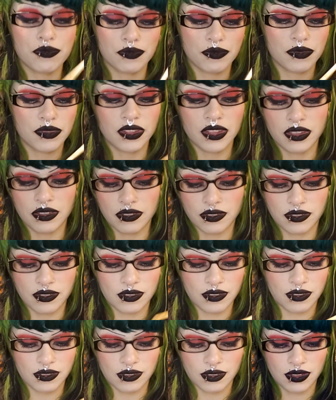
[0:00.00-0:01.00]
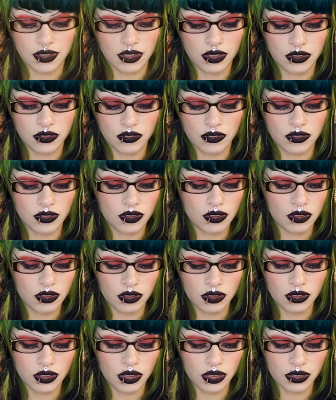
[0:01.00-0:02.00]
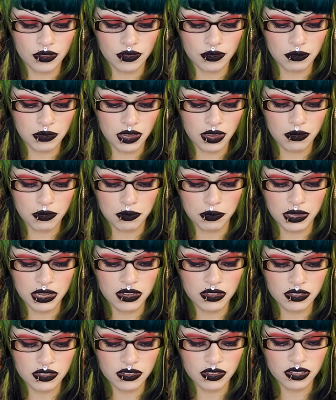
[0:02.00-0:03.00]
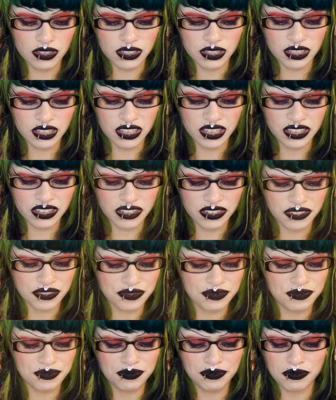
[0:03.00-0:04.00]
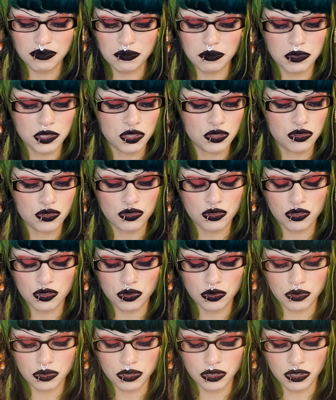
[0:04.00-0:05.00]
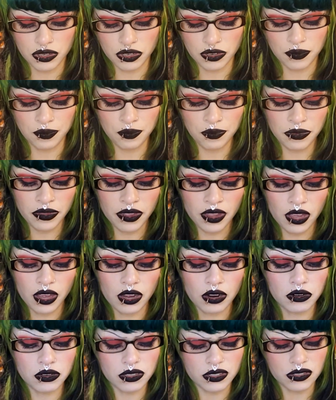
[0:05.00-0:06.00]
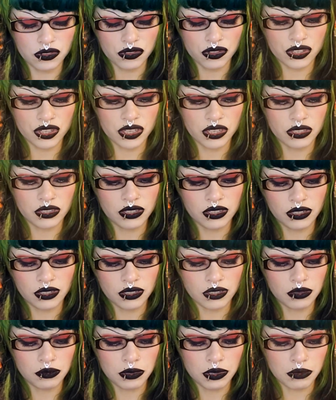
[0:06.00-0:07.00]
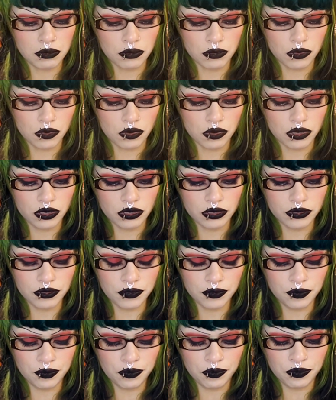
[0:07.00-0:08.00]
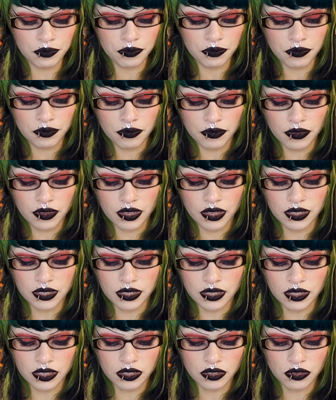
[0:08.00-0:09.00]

this. Like just little, like some kind of peanut sauce in here. Be so good. I would also chill it a little bit more because it